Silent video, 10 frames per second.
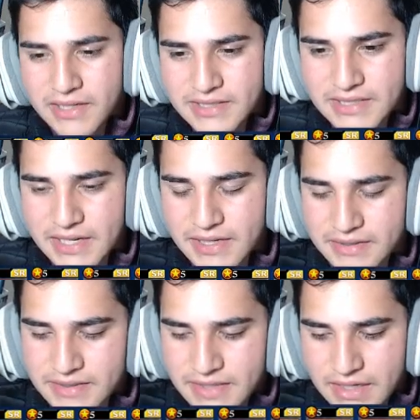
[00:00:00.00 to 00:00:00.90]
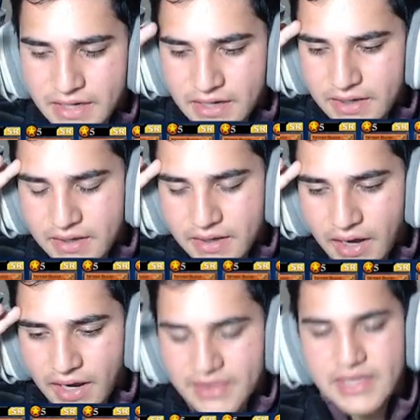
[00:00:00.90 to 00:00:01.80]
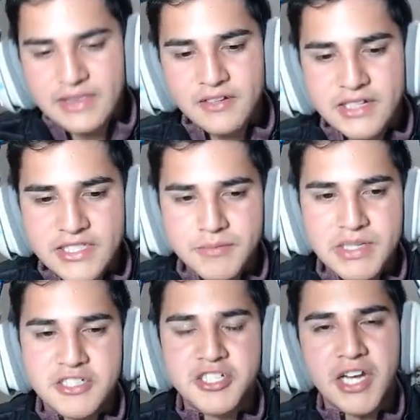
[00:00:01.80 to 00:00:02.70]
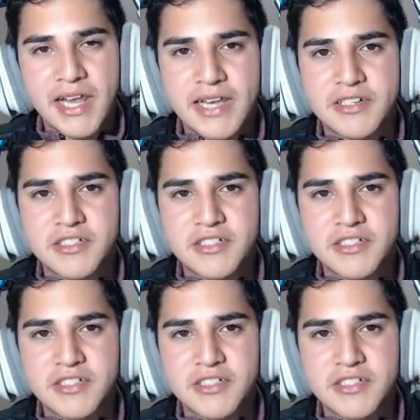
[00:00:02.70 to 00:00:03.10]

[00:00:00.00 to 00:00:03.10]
to say is, I think there needs to be a change.